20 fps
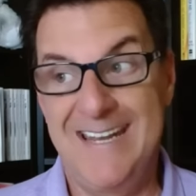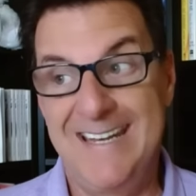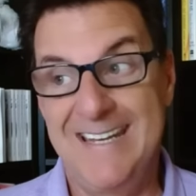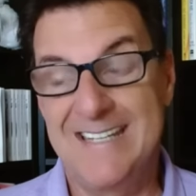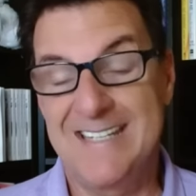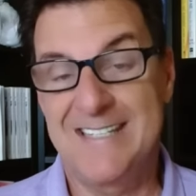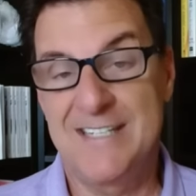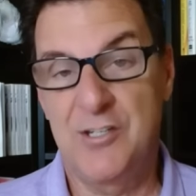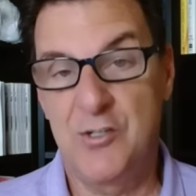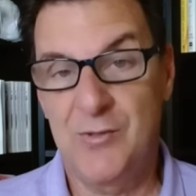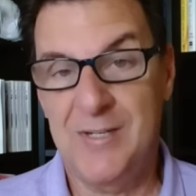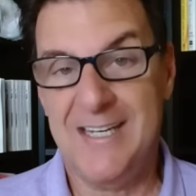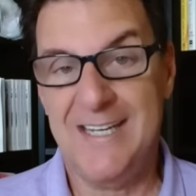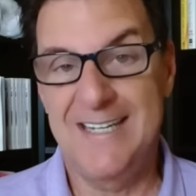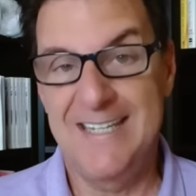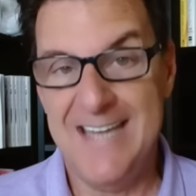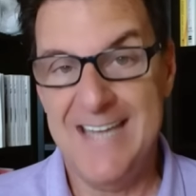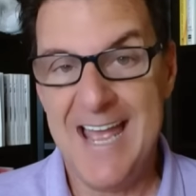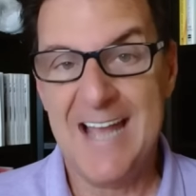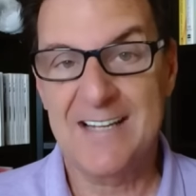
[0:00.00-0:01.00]
It is to
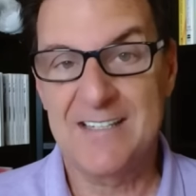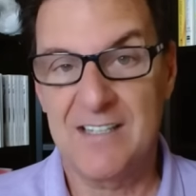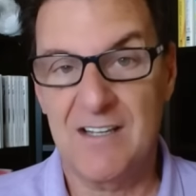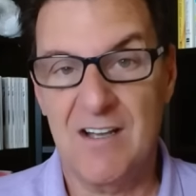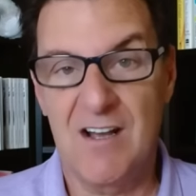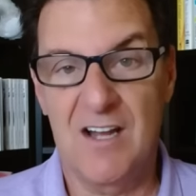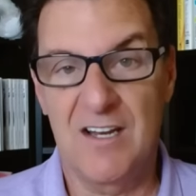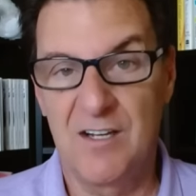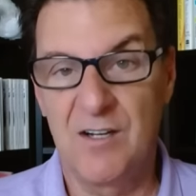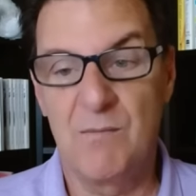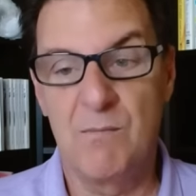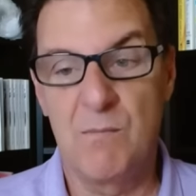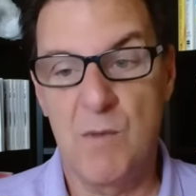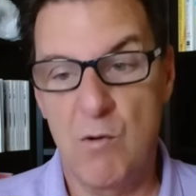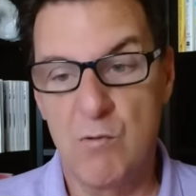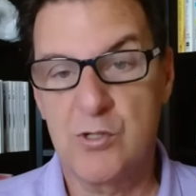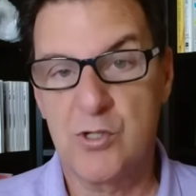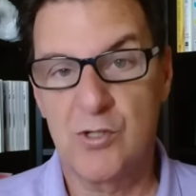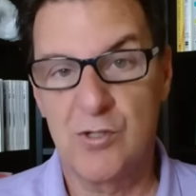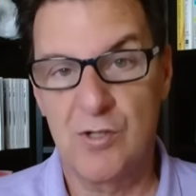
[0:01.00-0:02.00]
connect on an
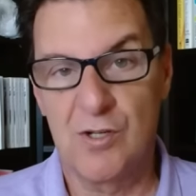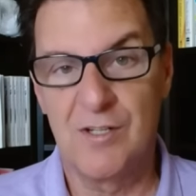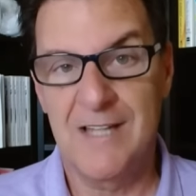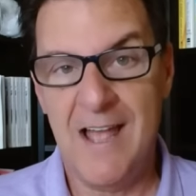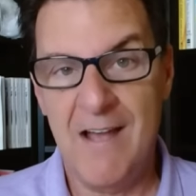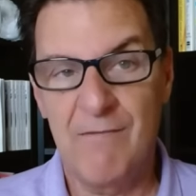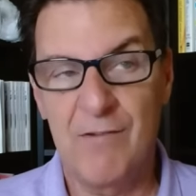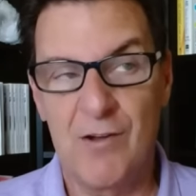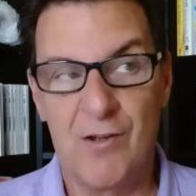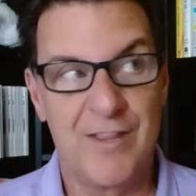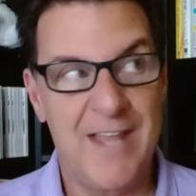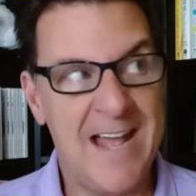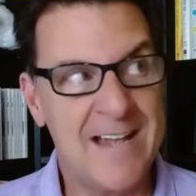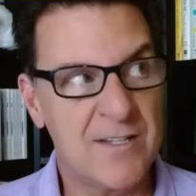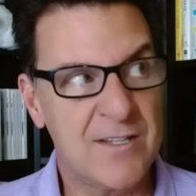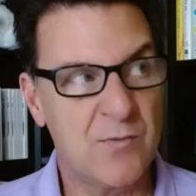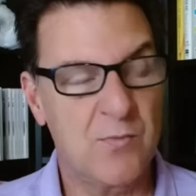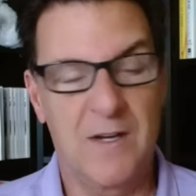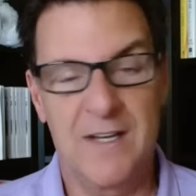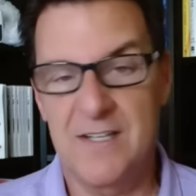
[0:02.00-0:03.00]
emotional level.
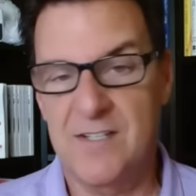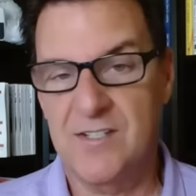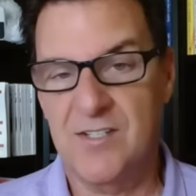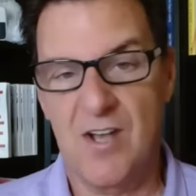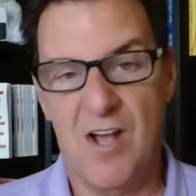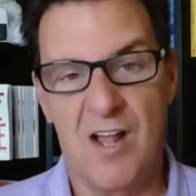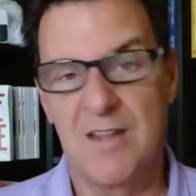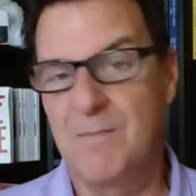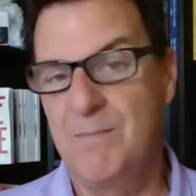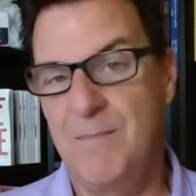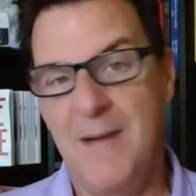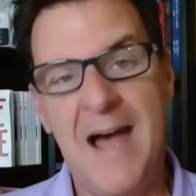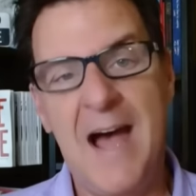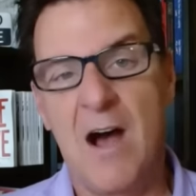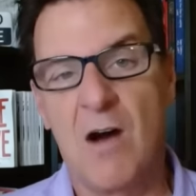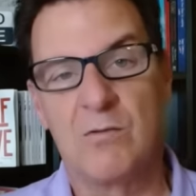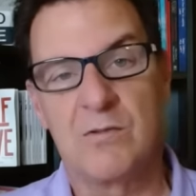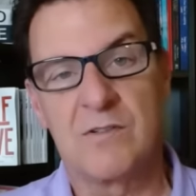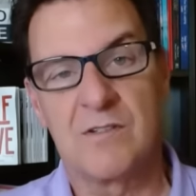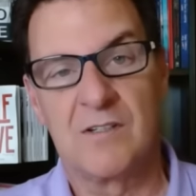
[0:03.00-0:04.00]
That's what it's all
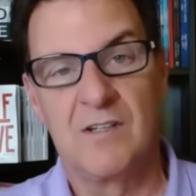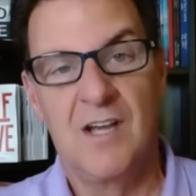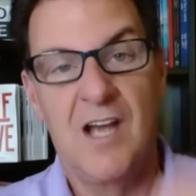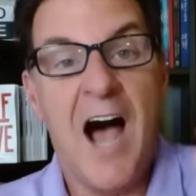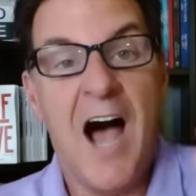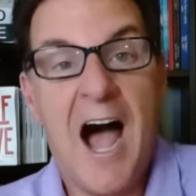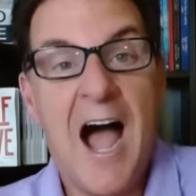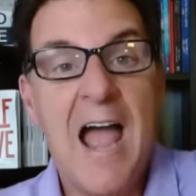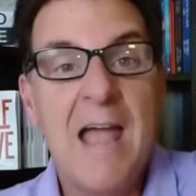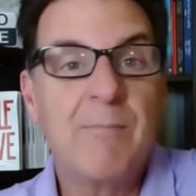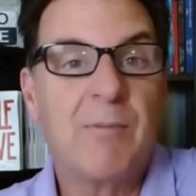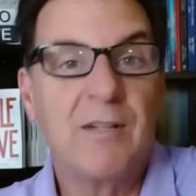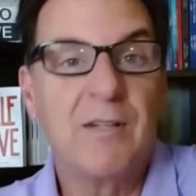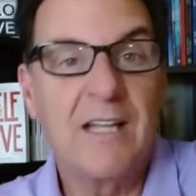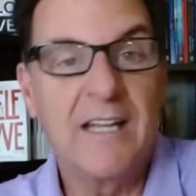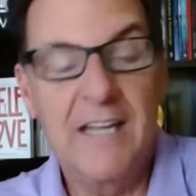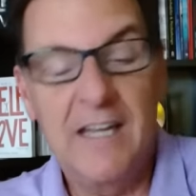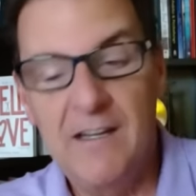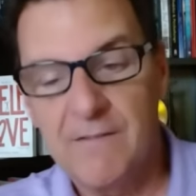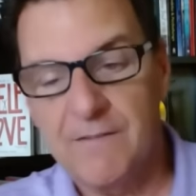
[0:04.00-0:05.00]
about, I
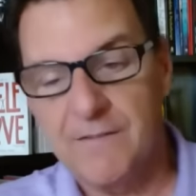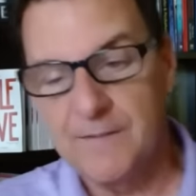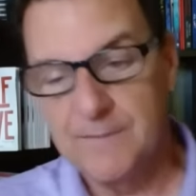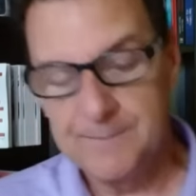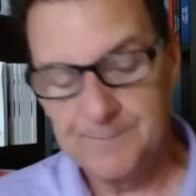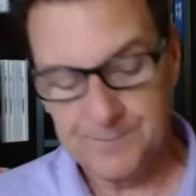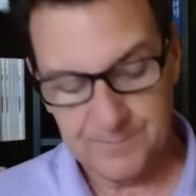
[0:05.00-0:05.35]
believe.